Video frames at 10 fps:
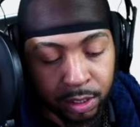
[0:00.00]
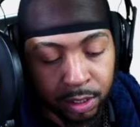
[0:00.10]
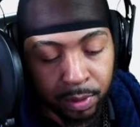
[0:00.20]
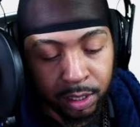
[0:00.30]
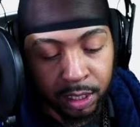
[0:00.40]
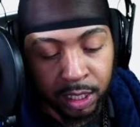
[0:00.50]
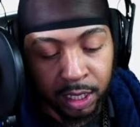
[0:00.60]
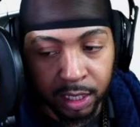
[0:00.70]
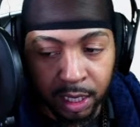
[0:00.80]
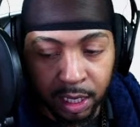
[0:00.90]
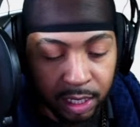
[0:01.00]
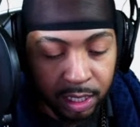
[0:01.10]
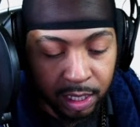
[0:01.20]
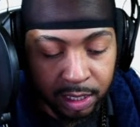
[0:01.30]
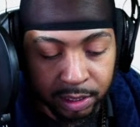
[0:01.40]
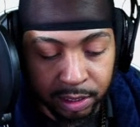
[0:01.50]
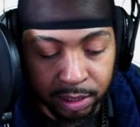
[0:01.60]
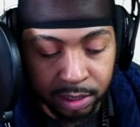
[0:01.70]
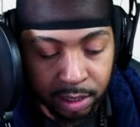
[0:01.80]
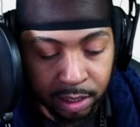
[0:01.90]
but the key thing is
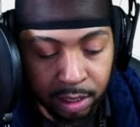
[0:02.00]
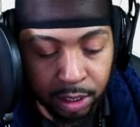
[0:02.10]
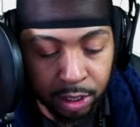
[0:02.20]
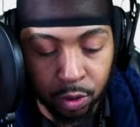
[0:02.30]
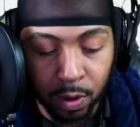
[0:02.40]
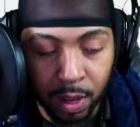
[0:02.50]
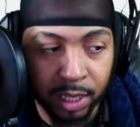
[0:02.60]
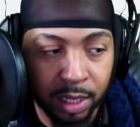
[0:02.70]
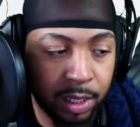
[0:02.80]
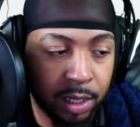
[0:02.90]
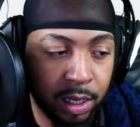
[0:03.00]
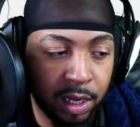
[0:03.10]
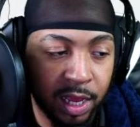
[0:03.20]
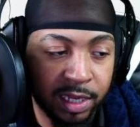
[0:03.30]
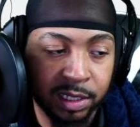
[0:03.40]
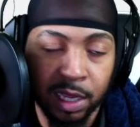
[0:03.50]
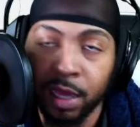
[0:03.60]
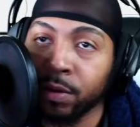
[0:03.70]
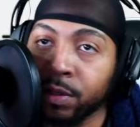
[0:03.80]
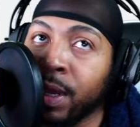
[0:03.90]
you don't have to be good at
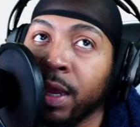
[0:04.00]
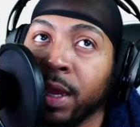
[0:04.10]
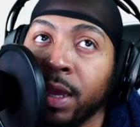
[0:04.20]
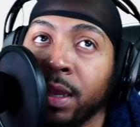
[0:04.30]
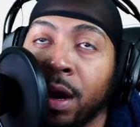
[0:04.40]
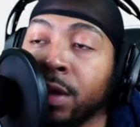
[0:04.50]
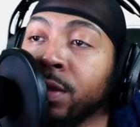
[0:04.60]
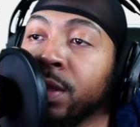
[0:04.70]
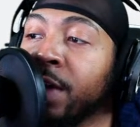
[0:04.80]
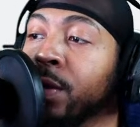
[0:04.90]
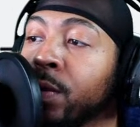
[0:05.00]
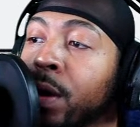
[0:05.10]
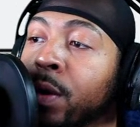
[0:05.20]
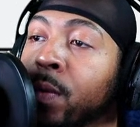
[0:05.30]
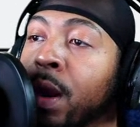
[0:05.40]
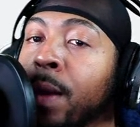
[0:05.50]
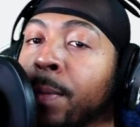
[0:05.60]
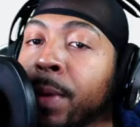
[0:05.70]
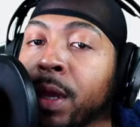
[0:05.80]
sales, man. Oh, you definitely welcome, Rob.